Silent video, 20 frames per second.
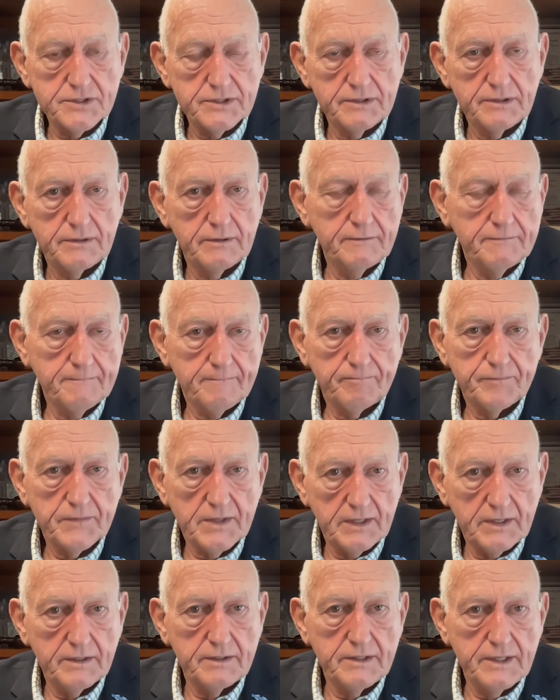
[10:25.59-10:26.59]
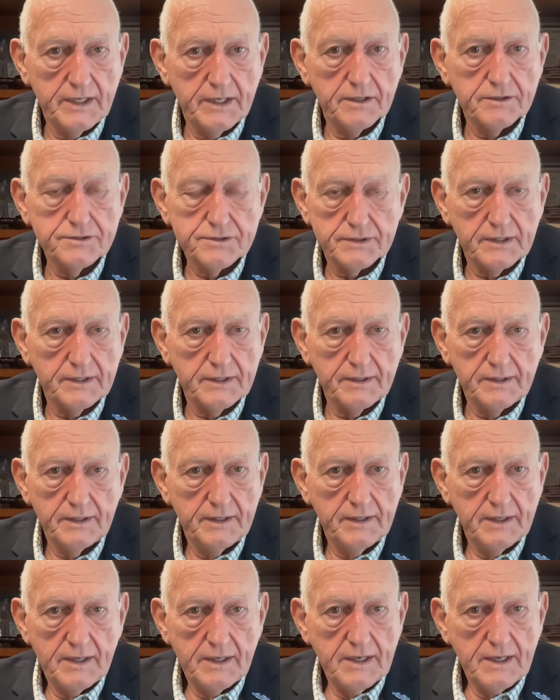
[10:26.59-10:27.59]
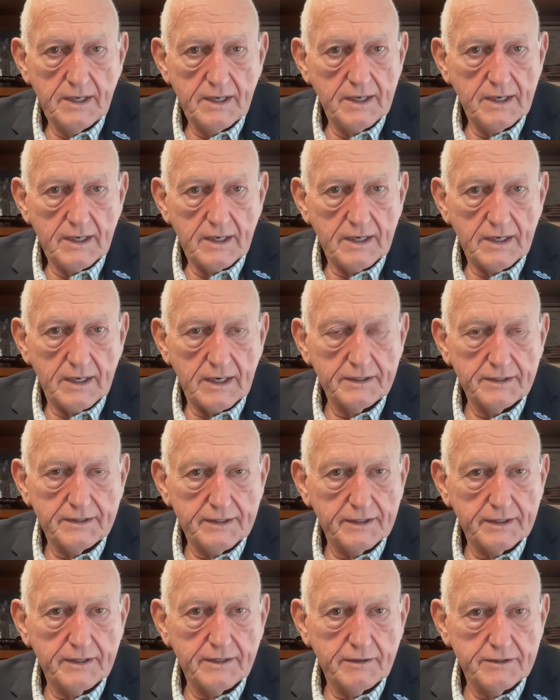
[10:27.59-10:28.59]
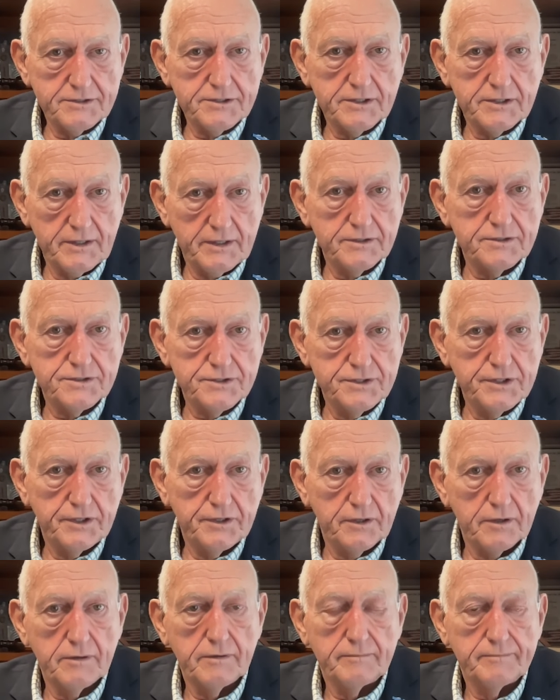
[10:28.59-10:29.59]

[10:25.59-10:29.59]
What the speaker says: And yes, I think it's near.